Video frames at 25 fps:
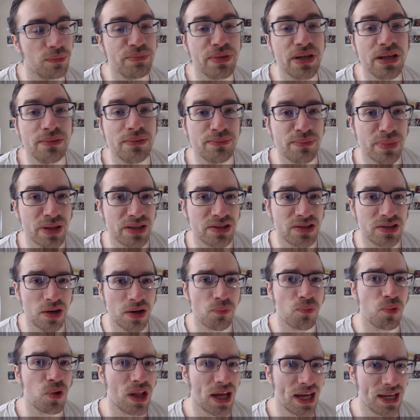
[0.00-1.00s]
all but but
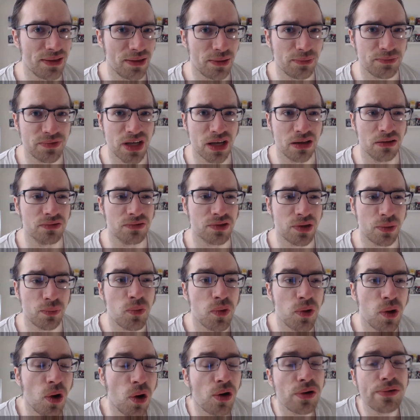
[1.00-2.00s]
some will hate themselves
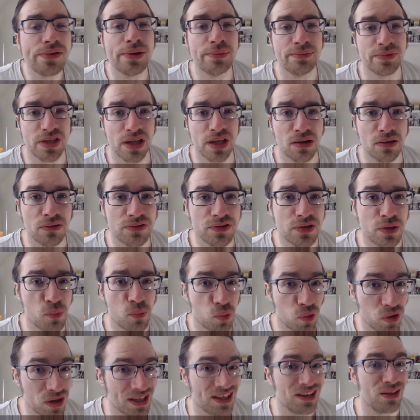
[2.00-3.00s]
some will hurt themselves
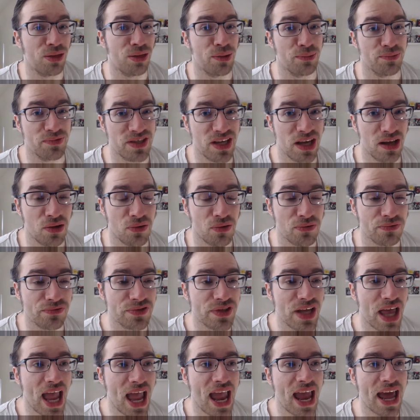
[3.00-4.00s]
some will kill
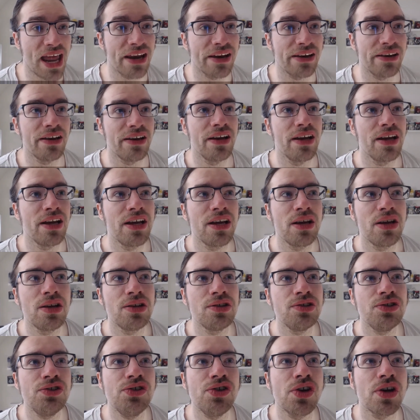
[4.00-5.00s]
themselves and
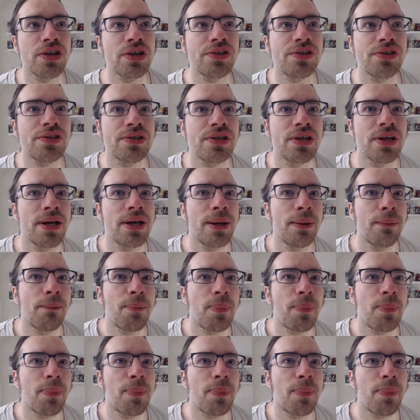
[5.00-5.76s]
just